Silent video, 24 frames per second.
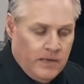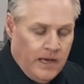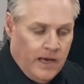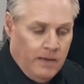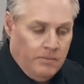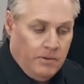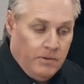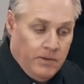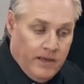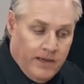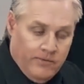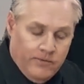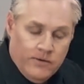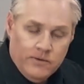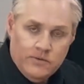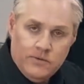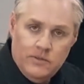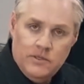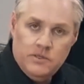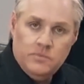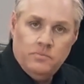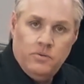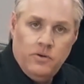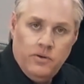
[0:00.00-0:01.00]
But we have got
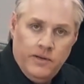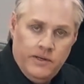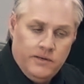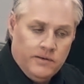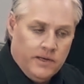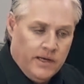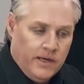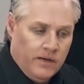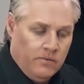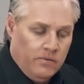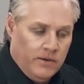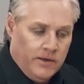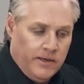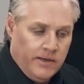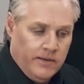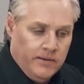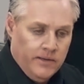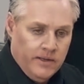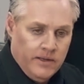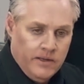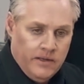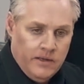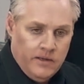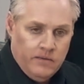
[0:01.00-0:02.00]
to this point now
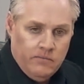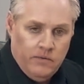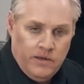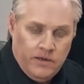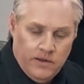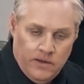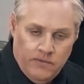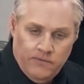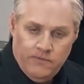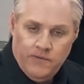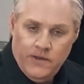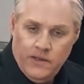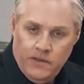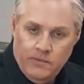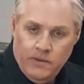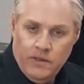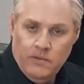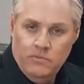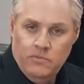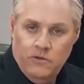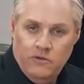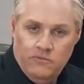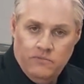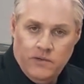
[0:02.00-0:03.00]
where we don't feel that we
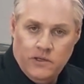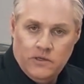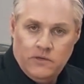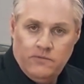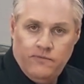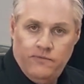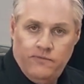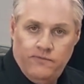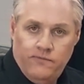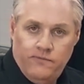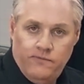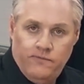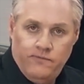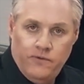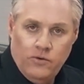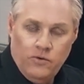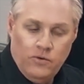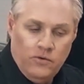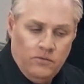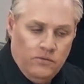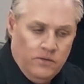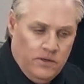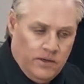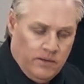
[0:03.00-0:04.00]
can move much
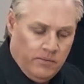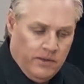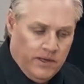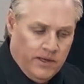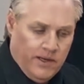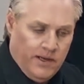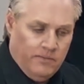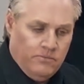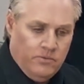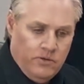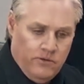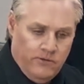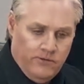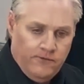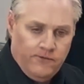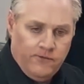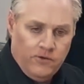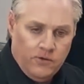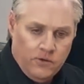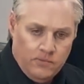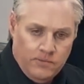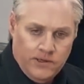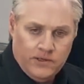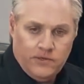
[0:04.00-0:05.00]
forward. We can't move
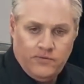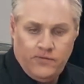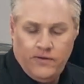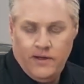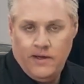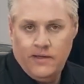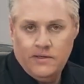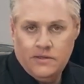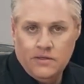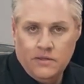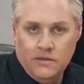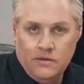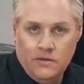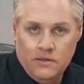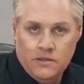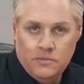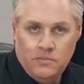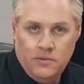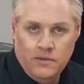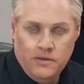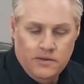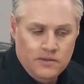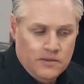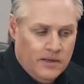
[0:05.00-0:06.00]
forward much faster than this
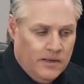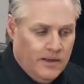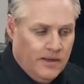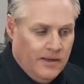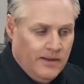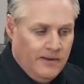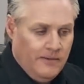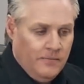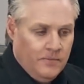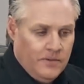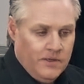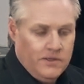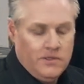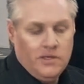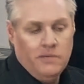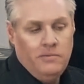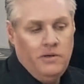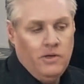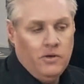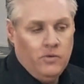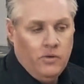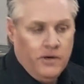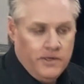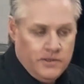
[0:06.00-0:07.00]
because there's so
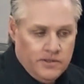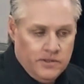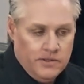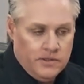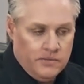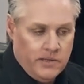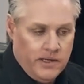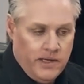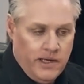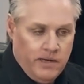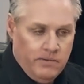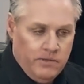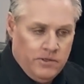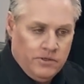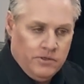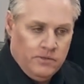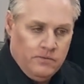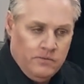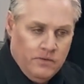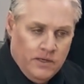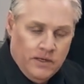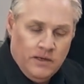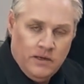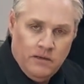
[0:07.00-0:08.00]
many questions about how we
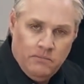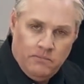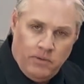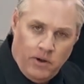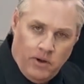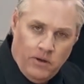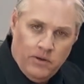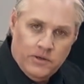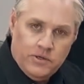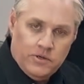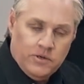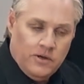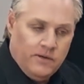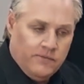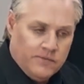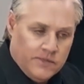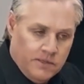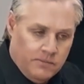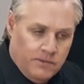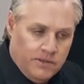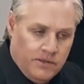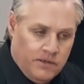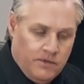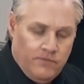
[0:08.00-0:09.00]
should polish off
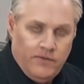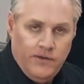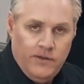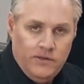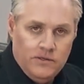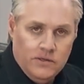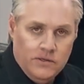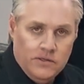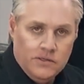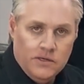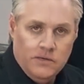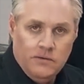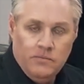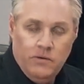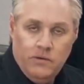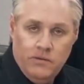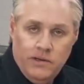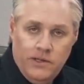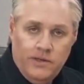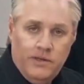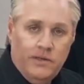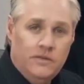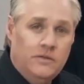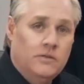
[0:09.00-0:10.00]
some of these features. So we
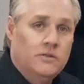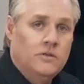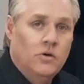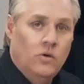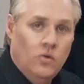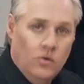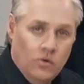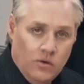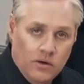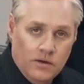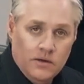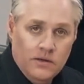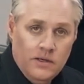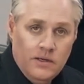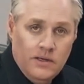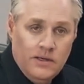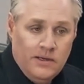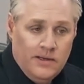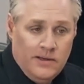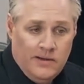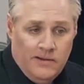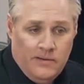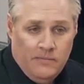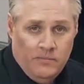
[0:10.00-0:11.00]
really need to talk
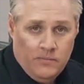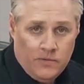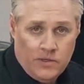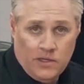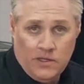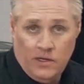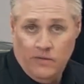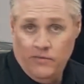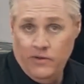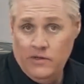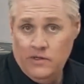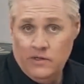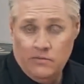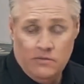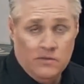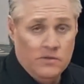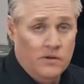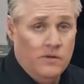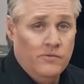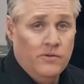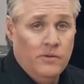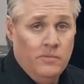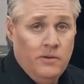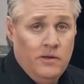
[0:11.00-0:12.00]
to the DaVinci
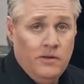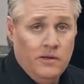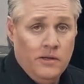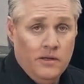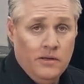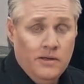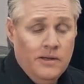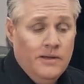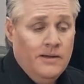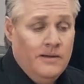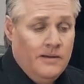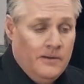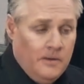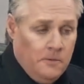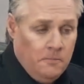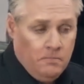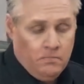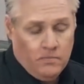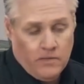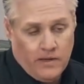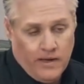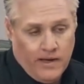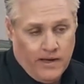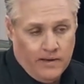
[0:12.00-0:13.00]
Resolve community
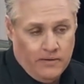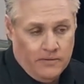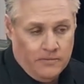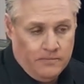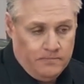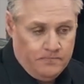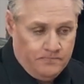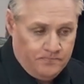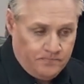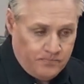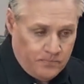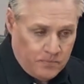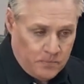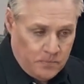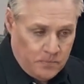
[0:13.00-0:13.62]
and